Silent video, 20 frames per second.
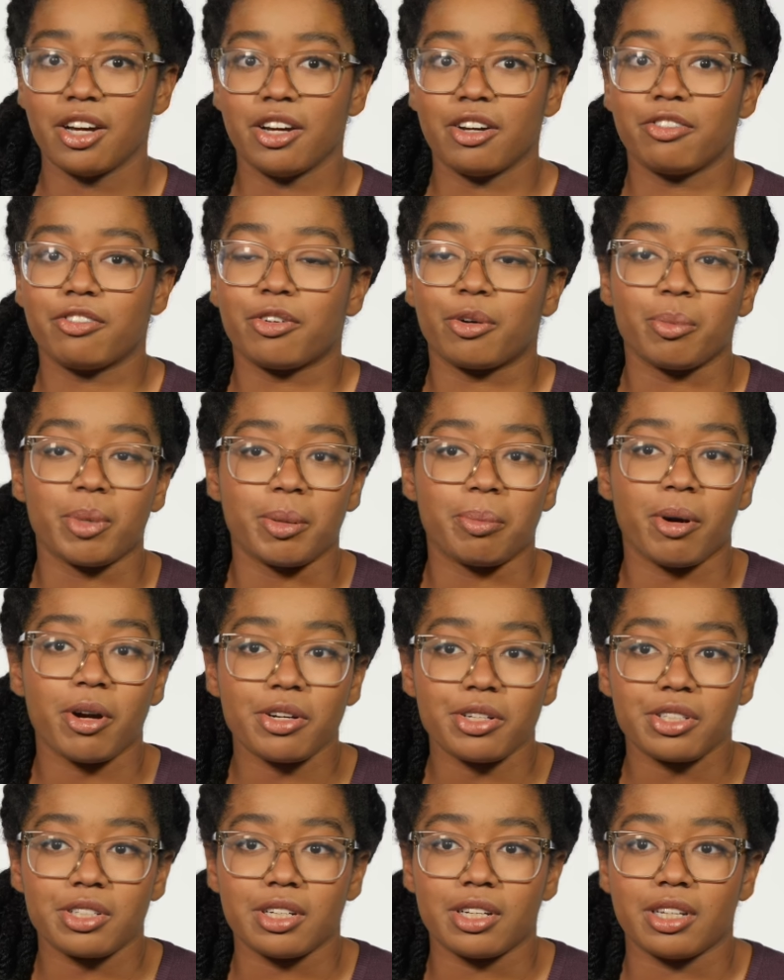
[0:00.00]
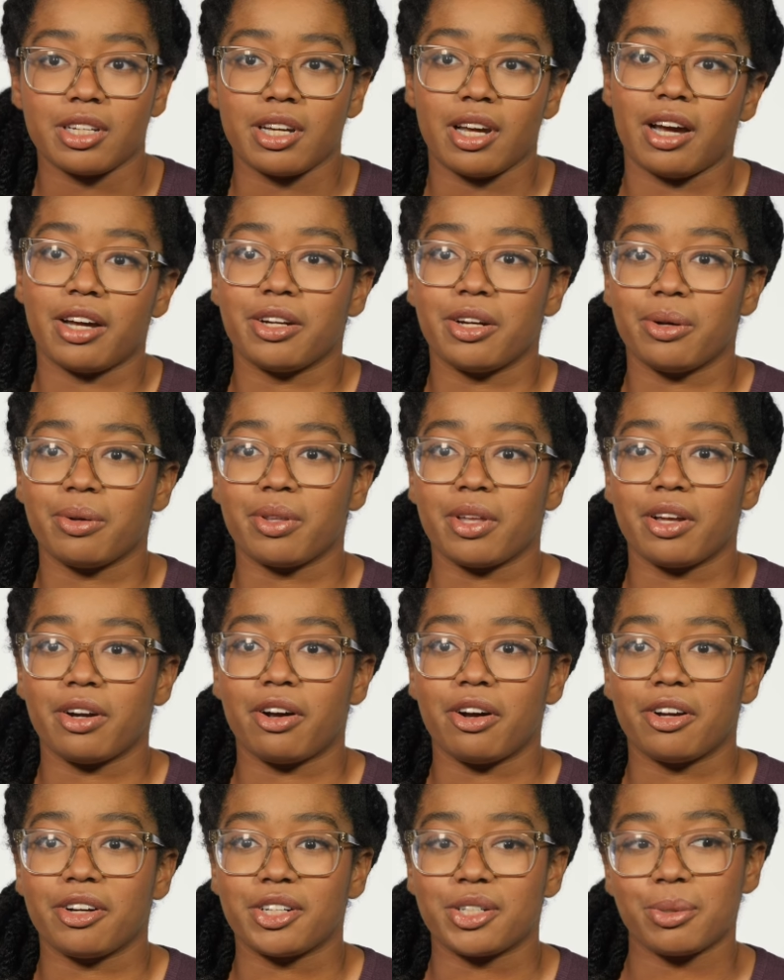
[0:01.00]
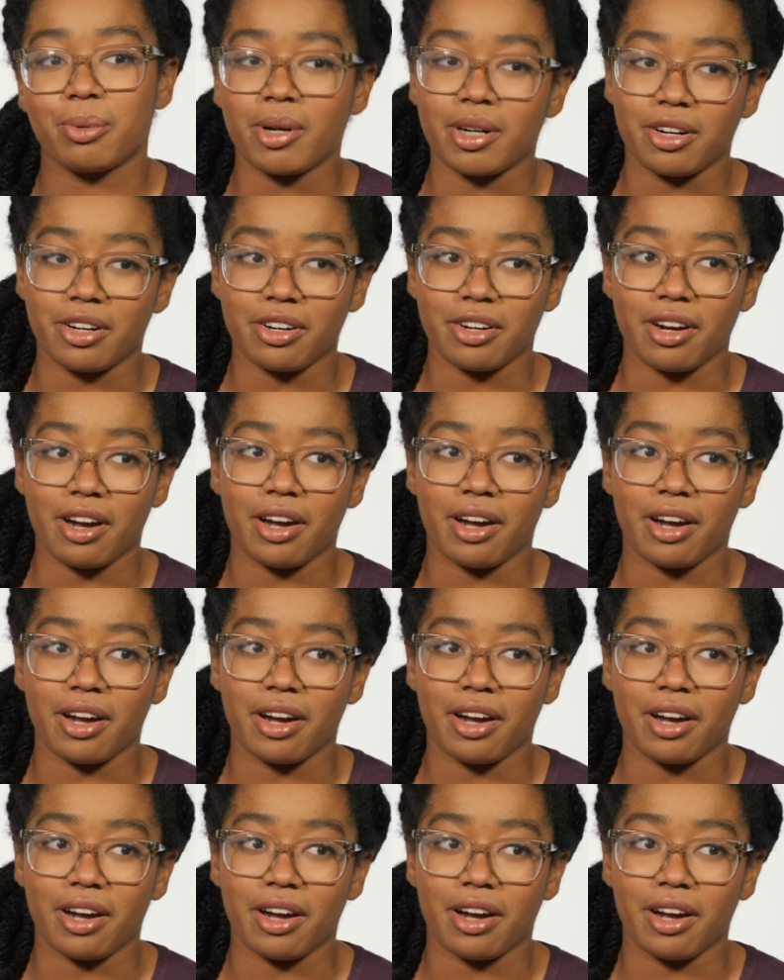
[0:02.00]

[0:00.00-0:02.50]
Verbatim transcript: For me personally, I know that on Twitter,